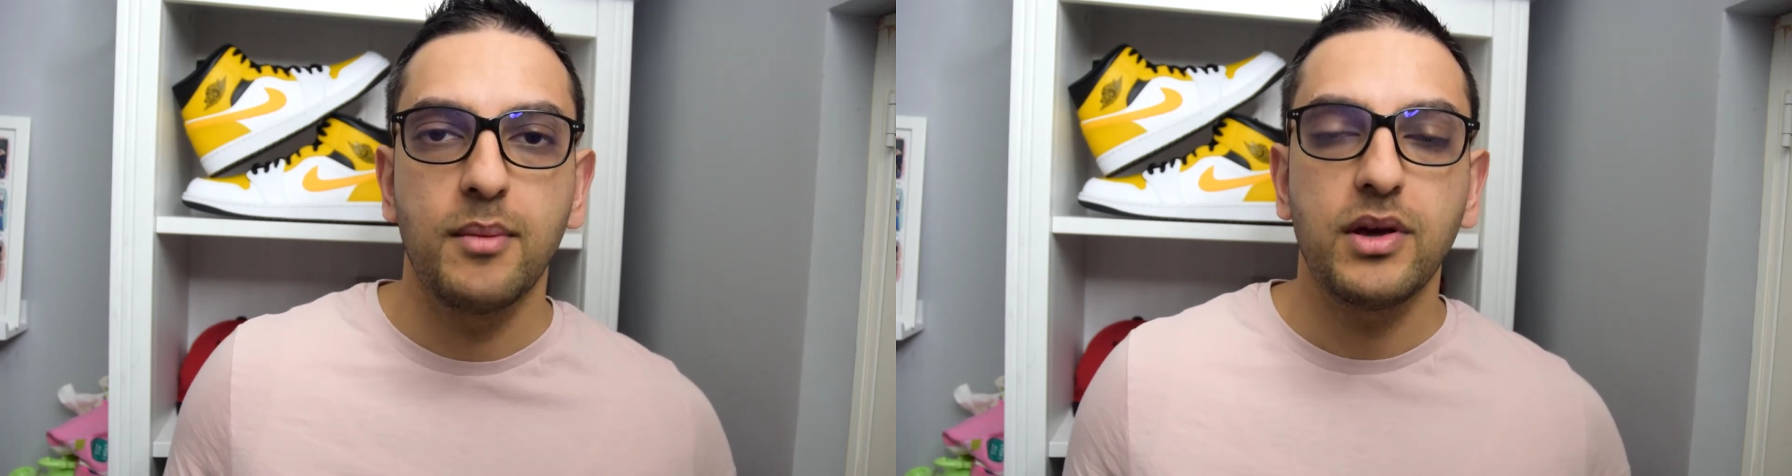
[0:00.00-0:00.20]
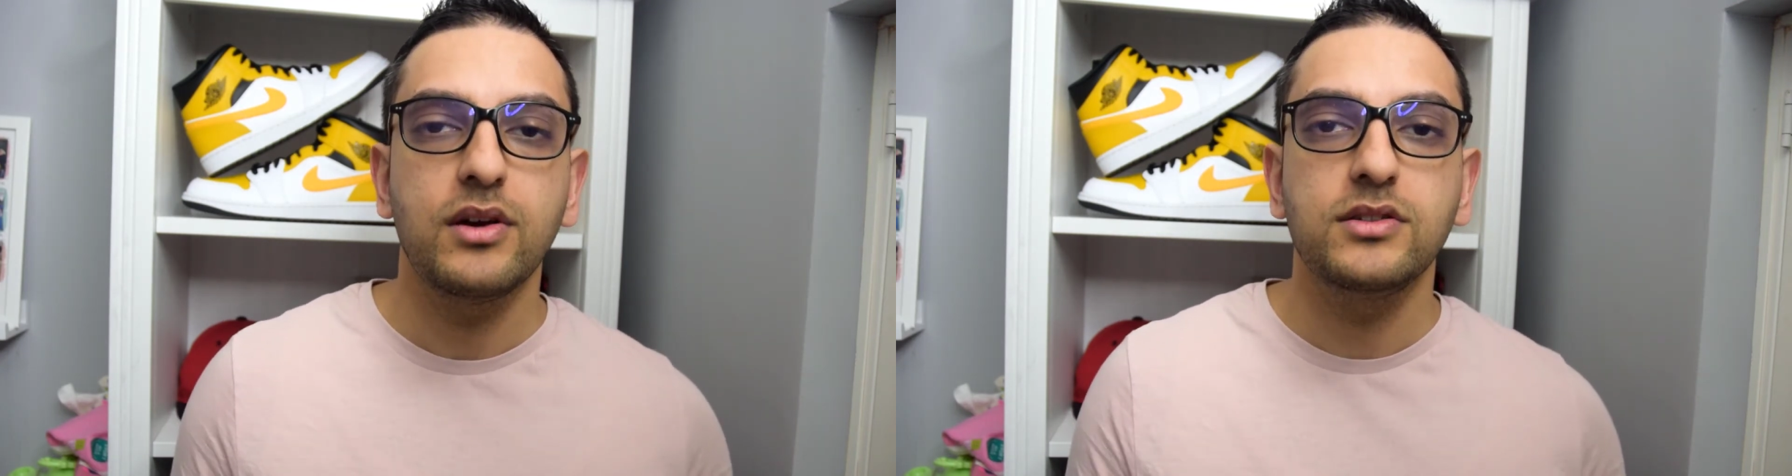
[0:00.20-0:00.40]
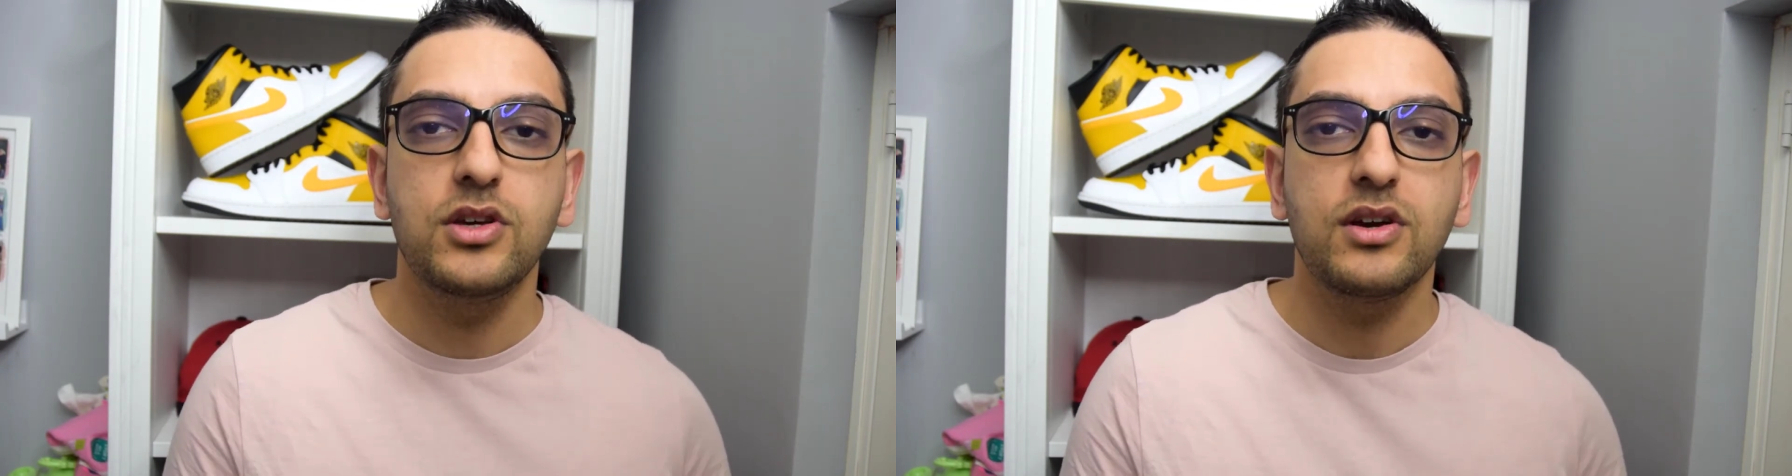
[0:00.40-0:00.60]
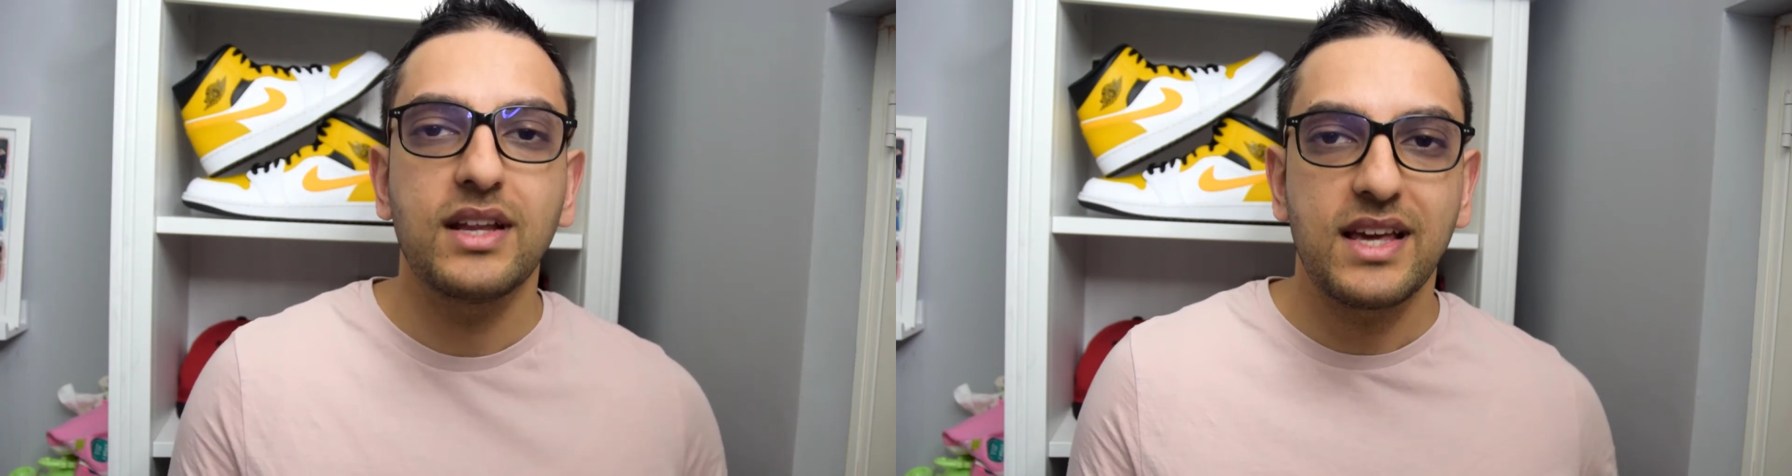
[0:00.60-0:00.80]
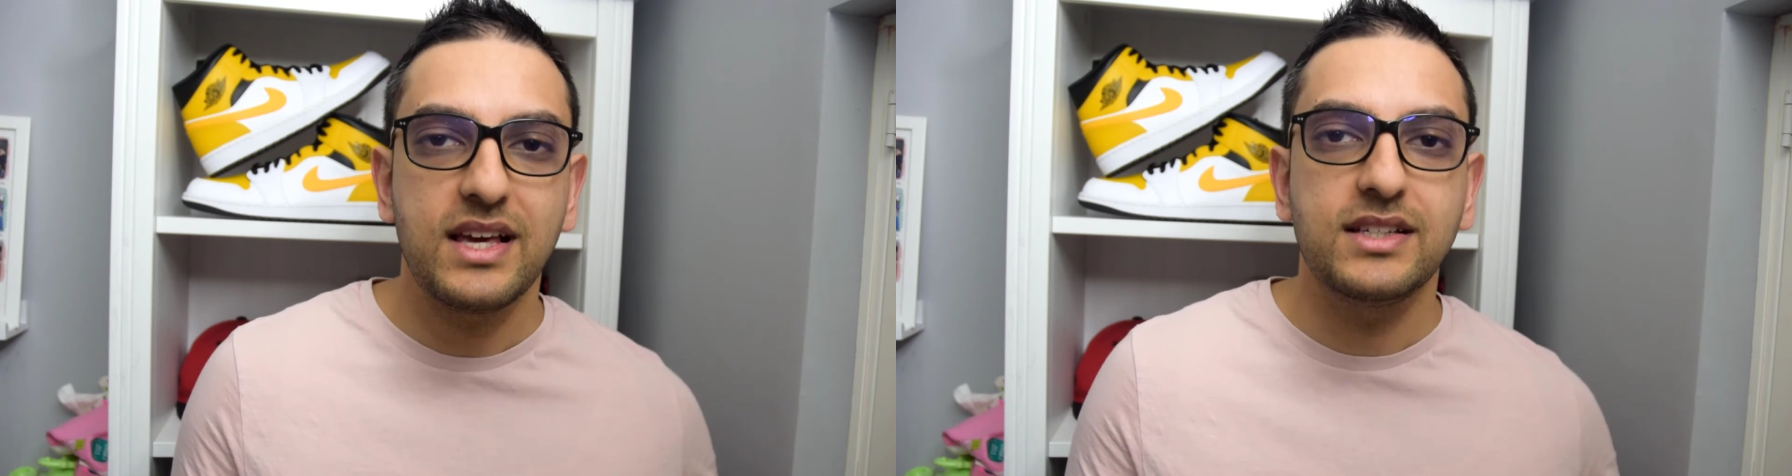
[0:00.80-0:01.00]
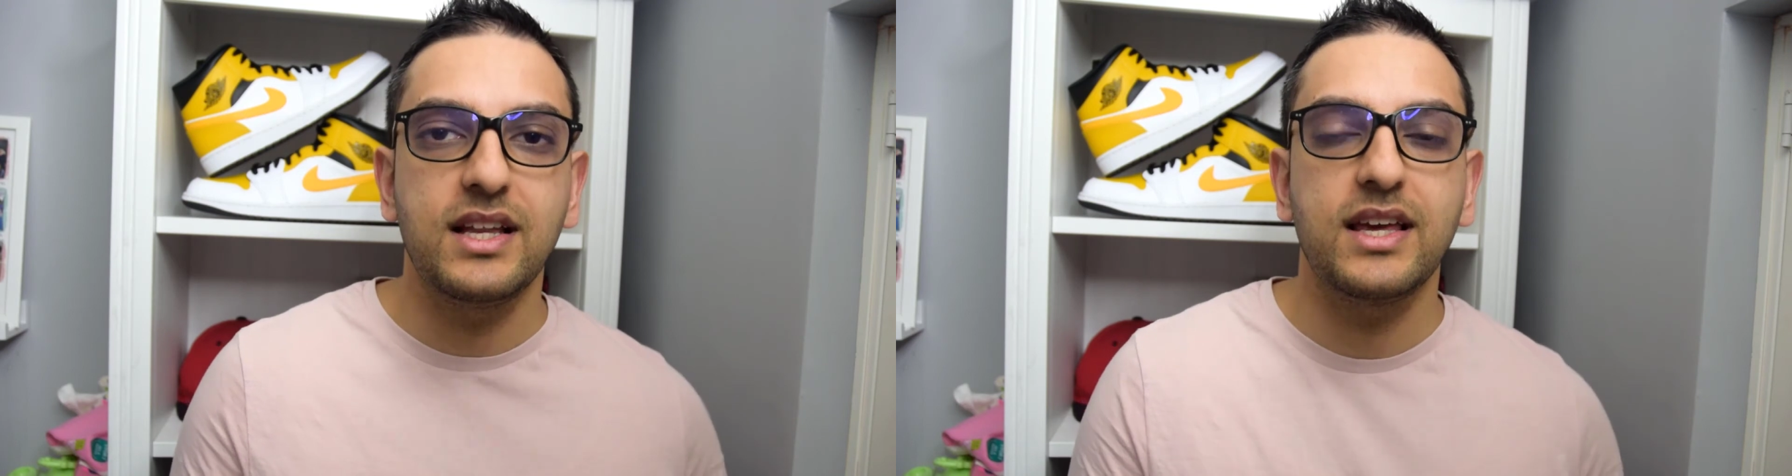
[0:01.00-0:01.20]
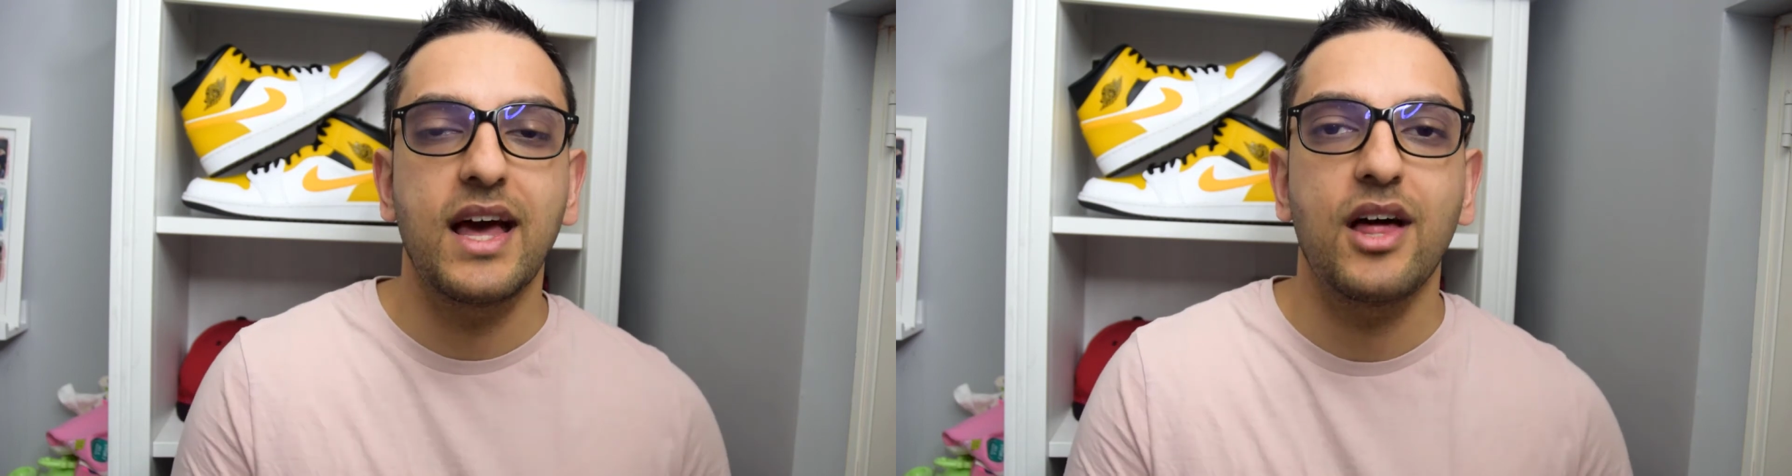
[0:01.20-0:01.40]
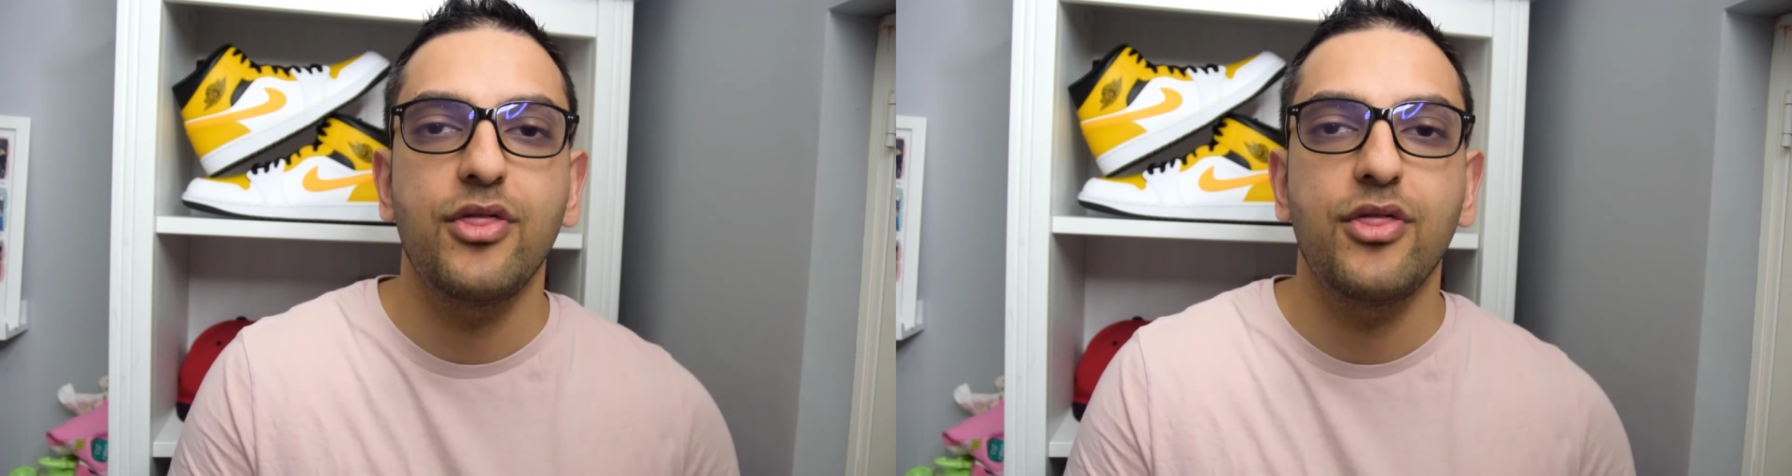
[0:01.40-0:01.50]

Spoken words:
because you could easily get